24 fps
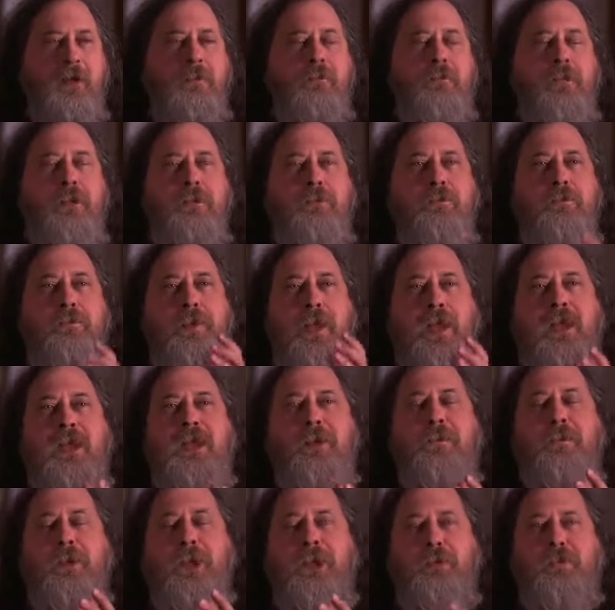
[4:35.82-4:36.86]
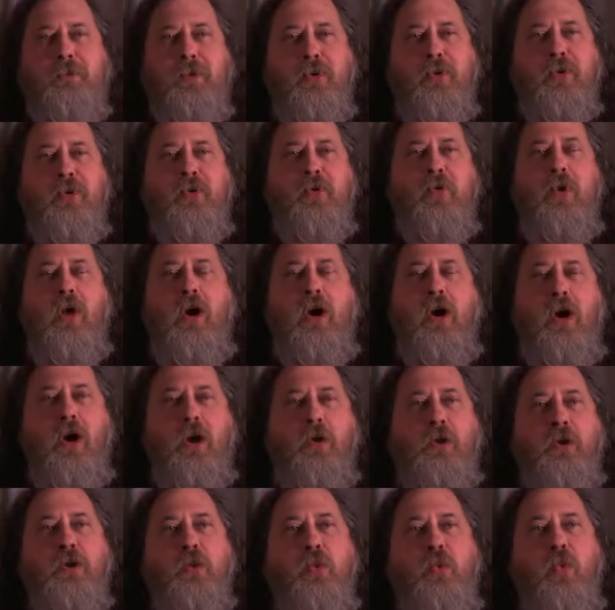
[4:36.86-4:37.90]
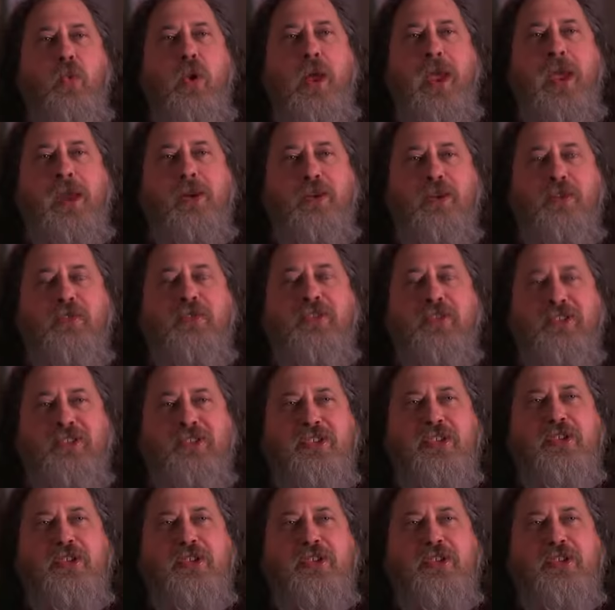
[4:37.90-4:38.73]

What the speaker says: But many people who aren't aware of this